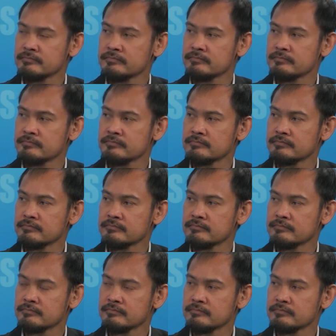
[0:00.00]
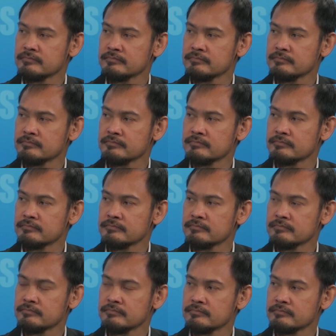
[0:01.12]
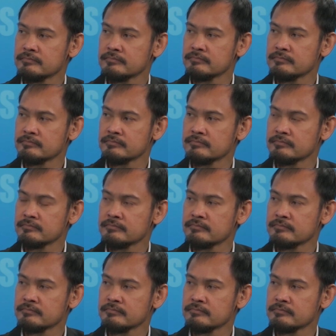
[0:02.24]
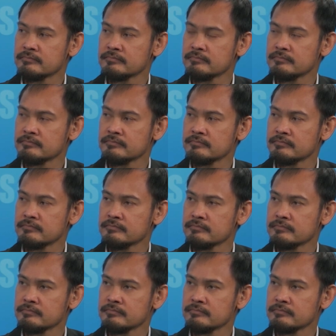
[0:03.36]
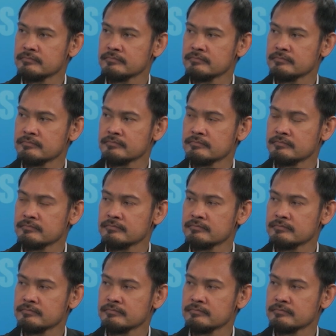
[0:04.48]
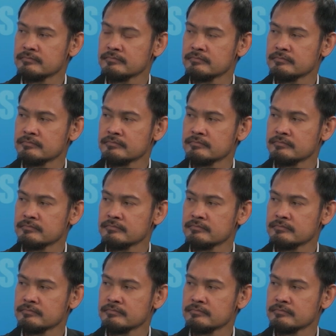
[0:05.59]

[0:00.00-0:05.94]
The person shown says nothing.